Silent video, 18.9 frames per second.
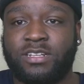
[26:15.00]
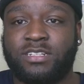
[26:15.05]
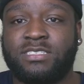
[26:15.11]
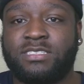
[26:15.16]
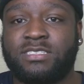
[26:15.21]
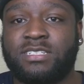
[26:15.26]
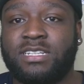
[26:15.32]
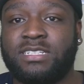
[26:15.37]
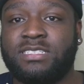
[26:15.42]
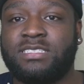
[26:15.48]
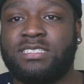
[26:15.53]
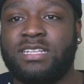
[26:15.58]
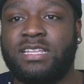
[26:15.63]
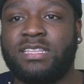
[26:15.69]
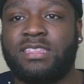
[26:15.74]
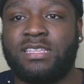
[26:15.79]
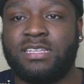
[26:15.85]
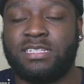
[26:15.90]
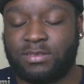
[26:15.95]

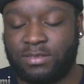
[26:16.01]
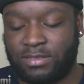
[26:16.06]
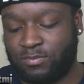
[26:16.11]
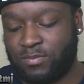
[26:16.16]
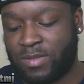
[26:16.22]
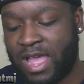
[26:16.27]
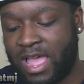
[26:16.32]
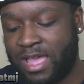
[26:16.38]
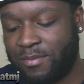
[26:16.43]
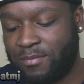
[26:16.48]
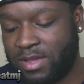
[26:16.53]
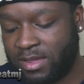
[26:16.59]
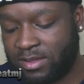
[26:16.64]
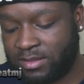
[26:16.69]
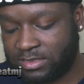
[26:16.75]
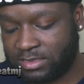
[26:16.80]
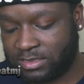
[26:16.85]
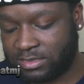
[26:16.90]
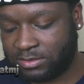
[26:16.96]
set this buy
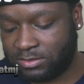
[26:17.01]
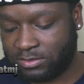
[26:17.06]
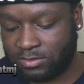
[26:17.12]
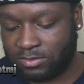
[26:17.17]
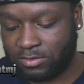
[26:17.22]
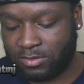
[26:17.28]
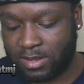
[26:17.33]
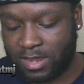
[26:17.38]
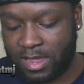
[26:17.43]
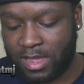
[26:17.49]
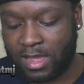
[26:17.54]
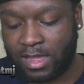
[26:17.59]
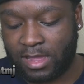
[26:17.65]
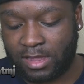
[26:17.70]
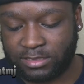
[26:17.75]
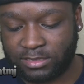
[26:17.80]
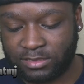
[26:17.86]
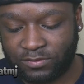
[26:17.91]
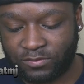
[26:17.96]
amount to
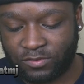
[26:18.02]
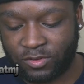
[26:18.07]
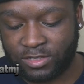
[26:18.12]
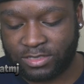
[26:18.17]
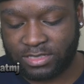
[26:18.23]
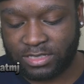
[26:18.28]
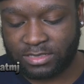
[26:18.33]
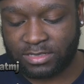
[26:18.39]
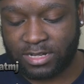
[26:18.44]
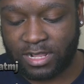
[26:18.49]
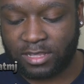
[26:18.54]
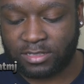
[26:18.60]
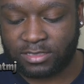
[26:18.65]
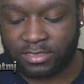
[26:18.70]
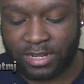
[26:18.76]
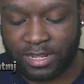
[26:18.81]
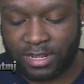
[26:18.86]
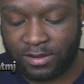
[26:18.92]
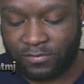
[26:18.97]

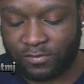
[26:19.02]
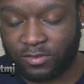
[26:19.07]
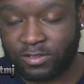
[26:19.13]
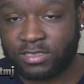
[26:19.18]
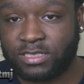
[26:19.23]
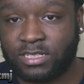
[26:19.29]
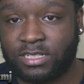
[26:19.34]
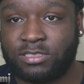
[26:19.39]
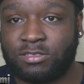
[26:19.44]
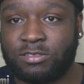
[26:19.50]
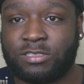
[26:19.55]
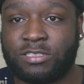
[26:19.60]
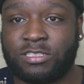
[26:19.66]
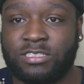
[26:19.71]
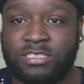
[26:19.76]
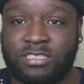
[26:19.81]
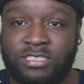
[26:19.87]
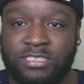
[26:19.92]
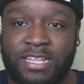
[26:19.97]
$146.84, which
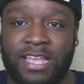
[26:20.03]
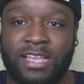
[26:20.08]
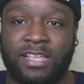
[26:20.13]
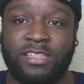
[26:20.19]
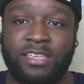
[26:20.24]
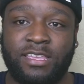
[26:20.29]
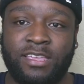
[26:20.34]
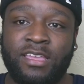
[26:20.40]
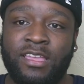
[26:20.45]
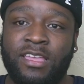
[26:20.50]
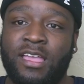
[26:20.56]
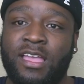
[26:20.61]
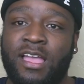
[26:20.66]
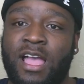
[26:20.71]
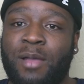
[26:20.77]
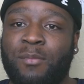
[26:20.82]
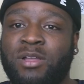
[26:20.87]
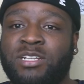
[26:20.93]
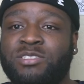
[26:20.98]
is exactly
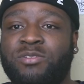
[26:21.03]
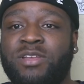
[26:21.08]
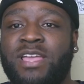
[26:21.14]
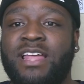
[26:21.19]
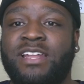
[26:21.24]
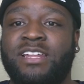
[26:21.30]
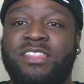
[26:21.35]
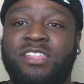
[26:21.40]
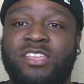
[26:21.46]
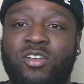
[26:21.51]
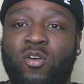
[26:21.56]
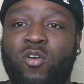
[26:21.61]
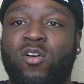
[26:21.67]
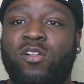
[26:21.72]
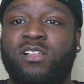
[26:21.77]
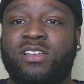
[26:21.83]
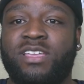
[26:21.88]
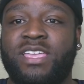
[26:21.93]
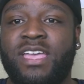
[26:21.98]
how much we had in the
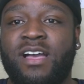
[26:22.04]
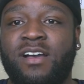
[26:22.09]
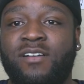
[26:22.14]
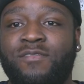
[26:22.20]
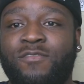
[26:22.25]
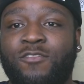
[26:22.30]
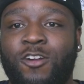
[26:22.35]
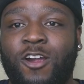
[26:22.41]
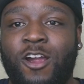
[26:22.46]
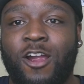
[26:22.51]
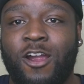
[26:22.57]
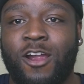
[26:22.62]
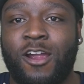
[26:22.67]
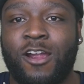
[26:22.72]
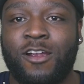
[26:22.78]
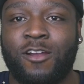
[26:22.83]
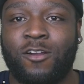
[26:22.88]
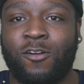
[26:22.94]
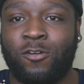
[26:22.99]
whole account for
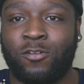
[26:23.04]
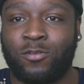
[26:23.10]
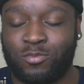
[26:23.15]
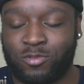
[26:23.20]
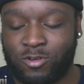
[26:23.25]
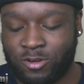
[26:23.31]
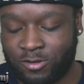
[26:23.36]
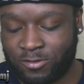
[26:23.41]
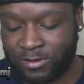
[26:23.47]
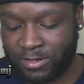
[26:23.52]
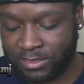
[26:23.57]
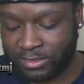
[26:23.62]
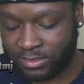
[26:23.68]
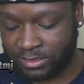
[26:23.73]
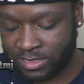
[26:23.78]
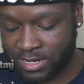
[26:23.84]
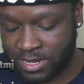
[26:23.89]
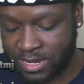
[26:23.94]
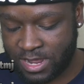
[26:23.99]
our old brokerage.
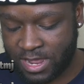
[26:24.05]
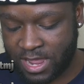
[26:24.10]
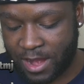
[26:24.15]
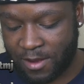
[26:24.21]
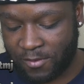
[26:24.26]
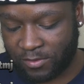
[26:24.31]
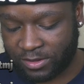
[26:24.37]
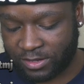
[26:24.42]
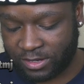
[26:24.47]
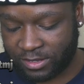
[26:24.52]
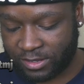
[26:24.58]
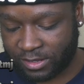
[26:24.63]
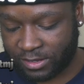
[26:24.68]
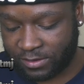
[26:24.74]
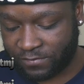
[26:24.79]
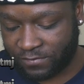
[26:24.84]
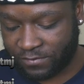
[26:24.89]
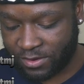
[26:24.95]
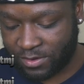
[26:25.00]
And we're gonna
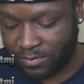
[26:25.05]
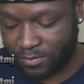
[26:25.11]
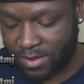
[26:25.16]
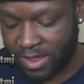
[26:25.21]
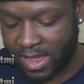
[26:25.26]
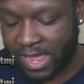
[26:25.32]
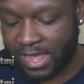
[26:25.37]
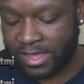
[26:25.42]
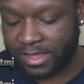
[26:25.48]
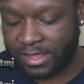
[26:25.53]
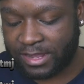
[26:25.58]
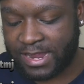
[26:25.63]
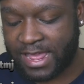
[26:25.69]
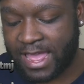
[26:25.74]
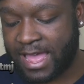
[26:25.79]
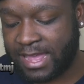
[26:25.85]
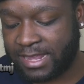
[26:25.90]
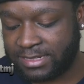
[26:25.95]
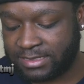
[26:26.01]
confirm buy, and
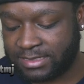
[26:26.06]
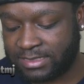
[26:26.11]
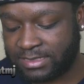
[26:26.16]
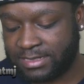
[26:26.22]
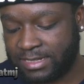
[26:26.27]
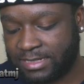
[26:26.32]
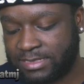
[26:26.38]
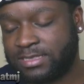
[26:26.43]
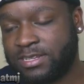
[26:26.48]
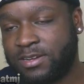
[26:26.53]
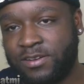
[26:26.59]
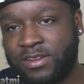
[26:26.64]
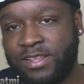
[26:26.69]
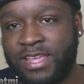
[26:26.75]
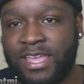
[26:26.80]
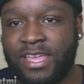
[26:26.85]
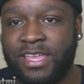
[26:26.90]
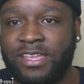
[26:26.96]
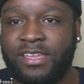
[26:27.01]
at 6:30
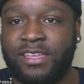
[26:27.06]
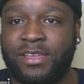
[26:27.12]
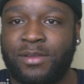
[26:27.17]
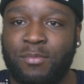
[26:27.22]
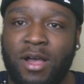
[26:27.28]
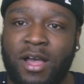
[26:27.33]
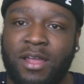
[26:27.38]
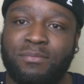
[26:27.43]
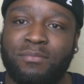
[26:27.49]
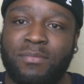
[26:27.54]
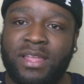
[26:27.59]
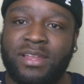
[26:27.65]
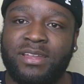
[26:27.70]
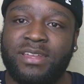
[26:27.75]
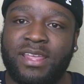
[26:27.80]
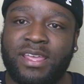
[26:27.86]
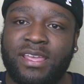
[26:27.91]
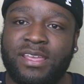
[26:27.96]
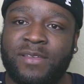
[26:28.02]
a.m. on
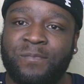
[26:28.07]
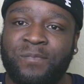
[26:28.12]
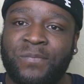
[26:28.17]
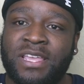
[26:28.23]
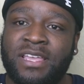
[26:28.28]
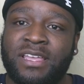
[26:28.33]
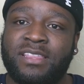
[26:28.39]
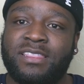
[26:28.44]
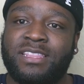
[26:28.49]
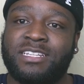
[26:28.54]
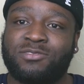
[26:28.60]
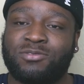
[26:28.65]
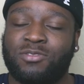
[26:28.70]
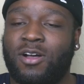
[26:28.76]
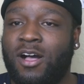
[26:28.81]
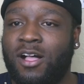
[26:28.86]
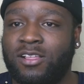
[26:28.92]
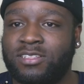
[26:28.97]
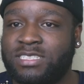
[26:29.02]
Monday, this will
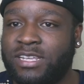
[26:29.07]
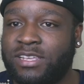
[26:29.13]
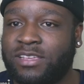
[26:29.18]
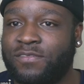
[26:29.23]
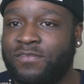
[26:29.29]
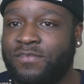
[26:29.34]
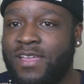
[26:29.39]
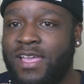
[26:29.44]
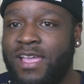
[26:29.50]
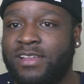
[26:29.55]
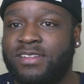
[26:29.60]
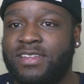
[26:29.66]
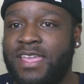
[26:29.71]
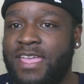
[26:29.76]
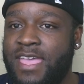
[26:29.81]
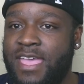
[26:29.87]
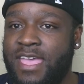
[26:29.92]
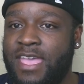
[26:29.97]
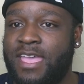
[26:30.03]
all take effect
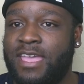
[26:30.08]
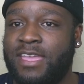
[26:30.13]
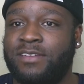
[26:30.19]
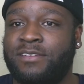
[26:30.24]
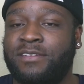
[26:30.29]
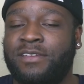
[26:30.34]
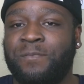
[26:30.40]
and,